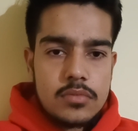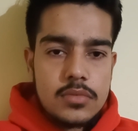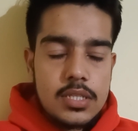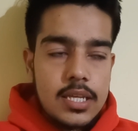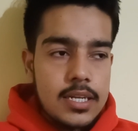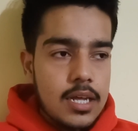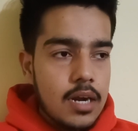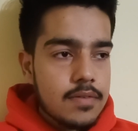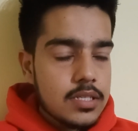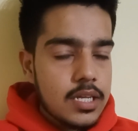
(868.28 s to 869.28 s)
And then
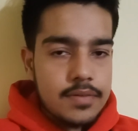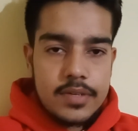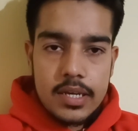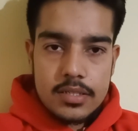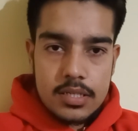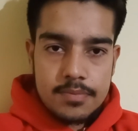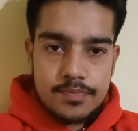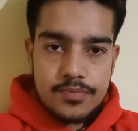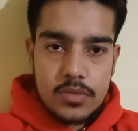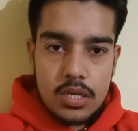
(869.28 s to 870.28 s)
after that we had some
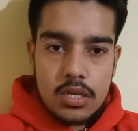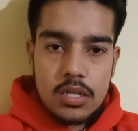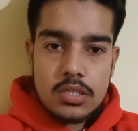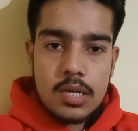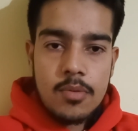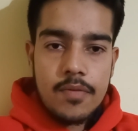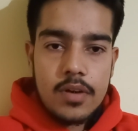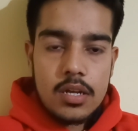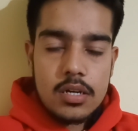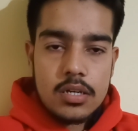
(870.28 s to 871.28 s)
of
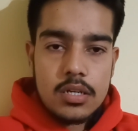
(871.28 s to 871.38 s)
our